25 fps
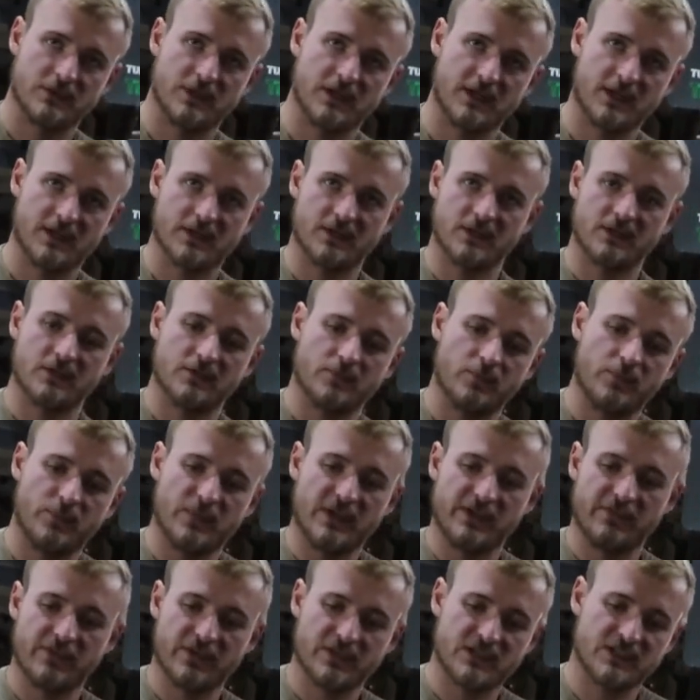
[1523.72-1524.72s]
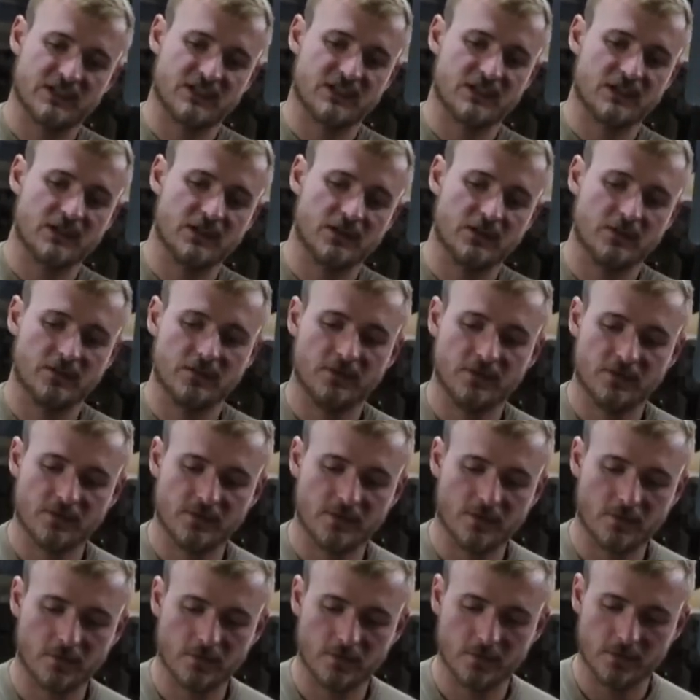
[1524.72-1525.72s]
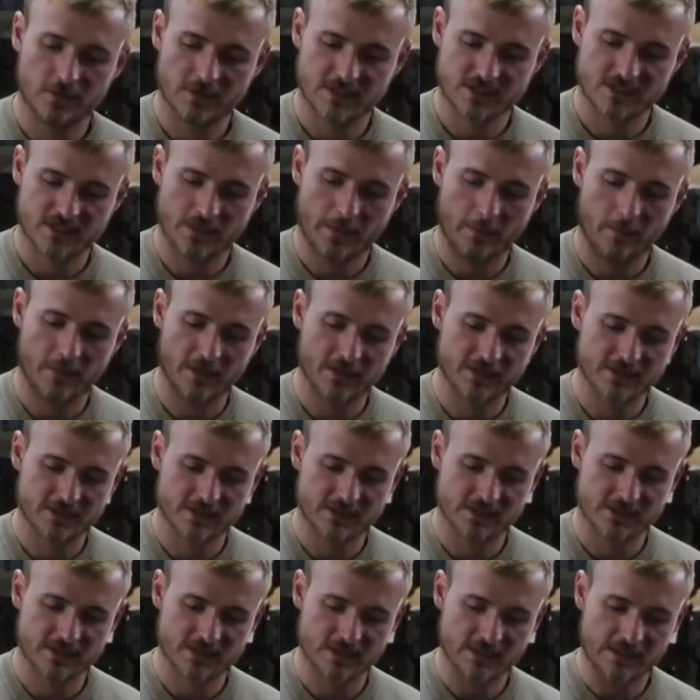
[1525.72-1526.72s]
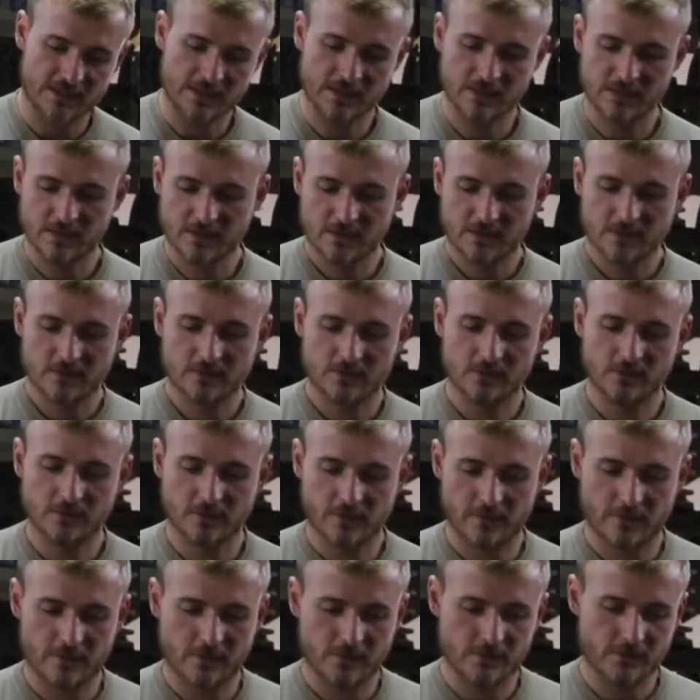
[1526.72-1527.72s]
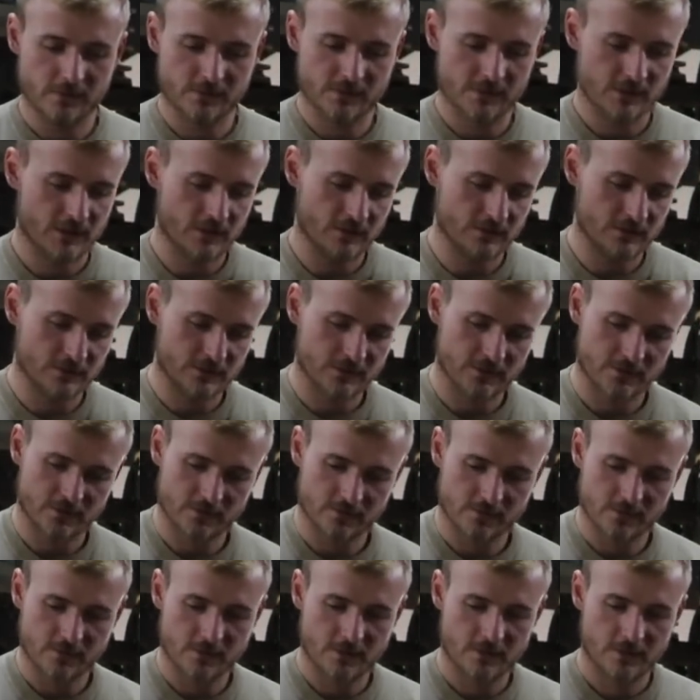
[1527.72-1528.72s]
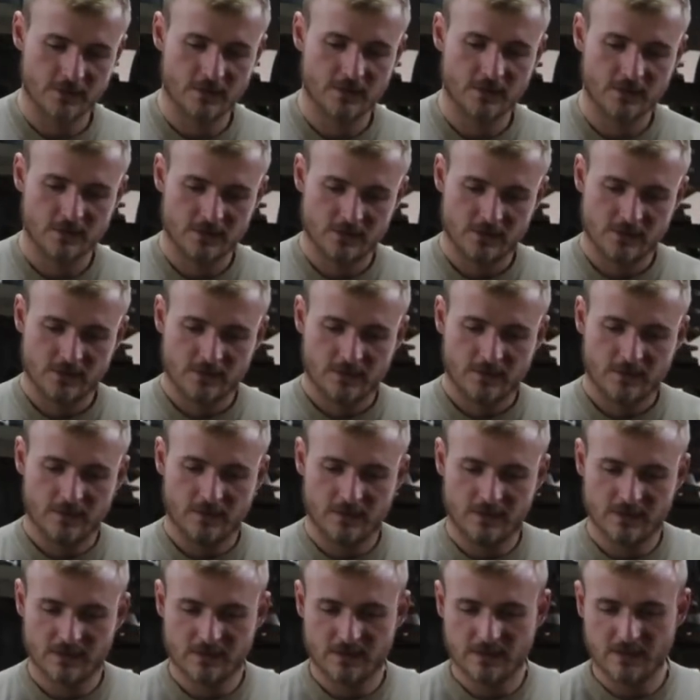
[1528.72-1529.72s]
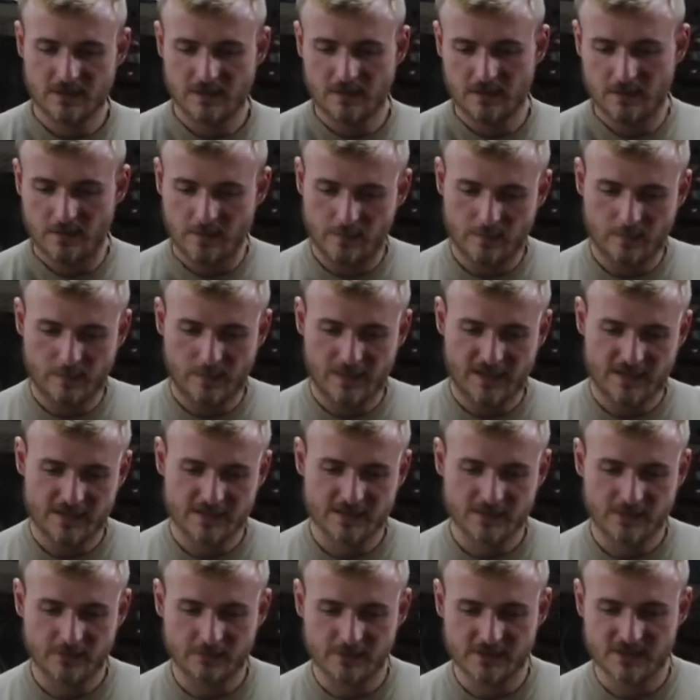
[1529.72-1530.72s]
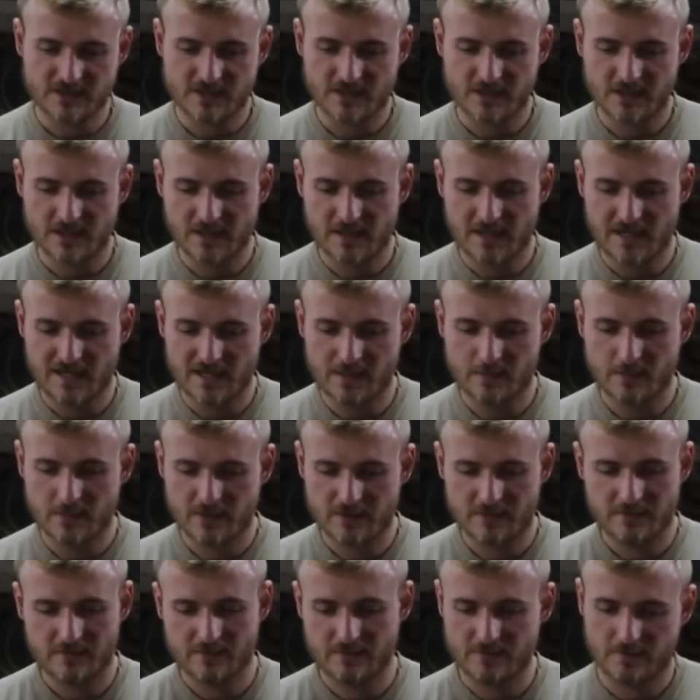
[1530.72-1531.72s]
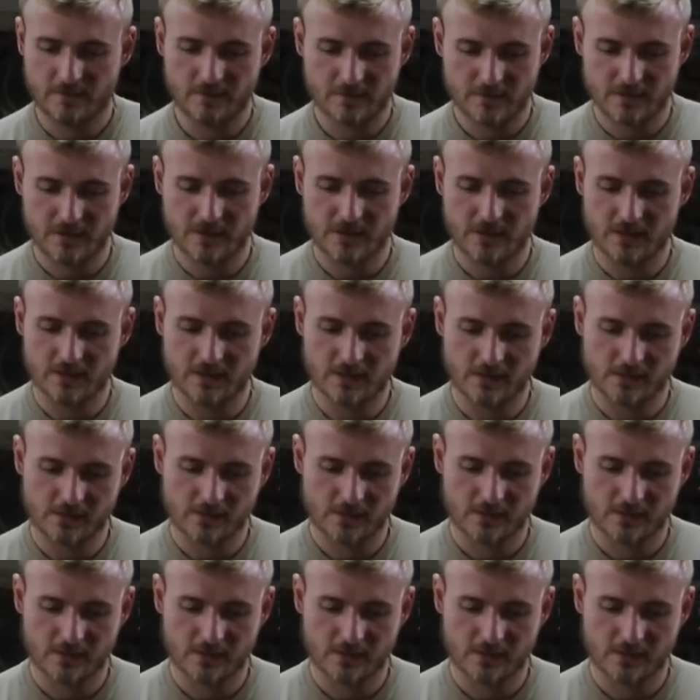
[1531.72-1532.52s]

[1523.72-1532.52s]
that kind of pivots the whole assembly sits in. New one of those, and also this little plastic retainer clip for the